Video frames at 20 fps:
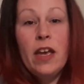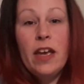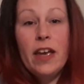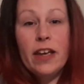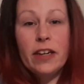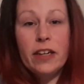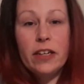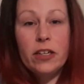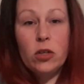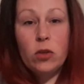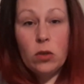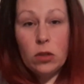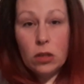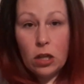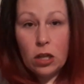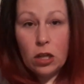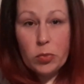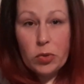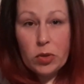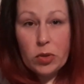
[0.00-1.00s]
And I know a
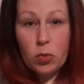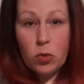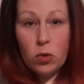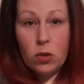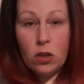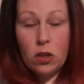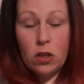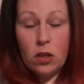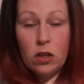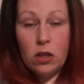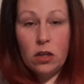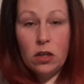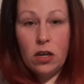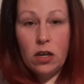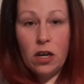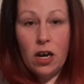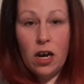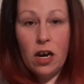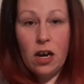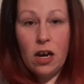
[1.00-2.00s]
lot of people
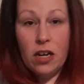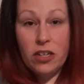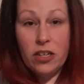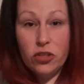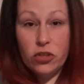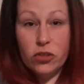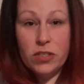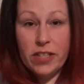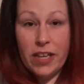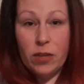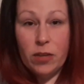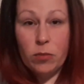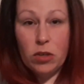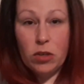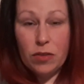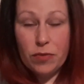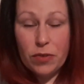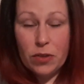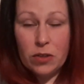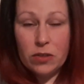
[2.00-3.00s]
understand
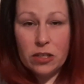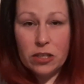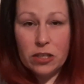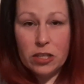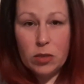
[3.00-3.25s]
what it feels like